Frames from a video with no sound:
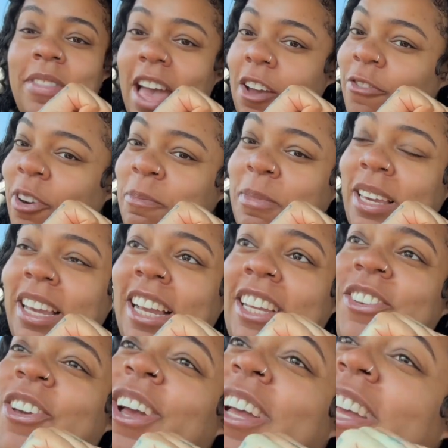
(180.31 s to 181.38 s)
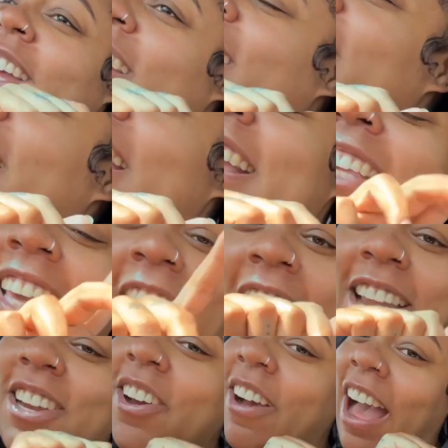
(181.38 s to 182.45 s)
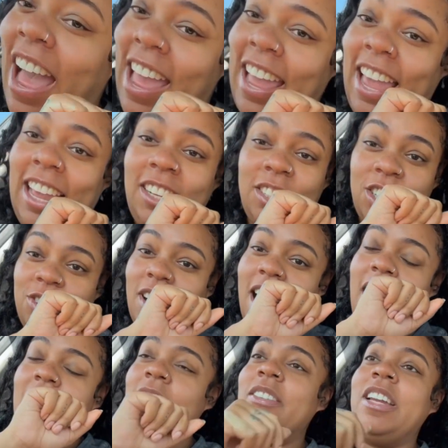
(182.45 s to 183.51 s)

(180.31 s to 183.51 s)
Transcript: that for me. Y'all know I hate to drive,